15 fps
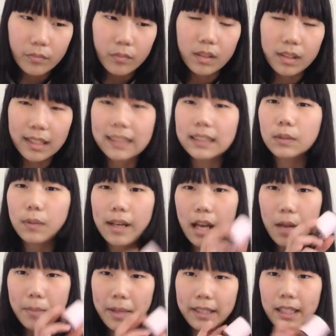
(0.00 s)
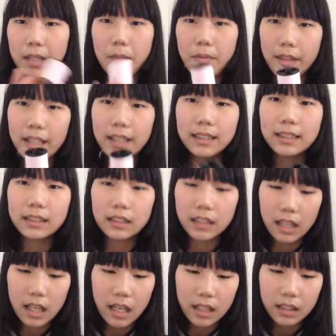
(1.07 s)
that's why I picked up this,
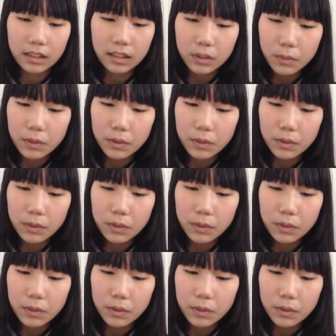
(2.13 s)
and this was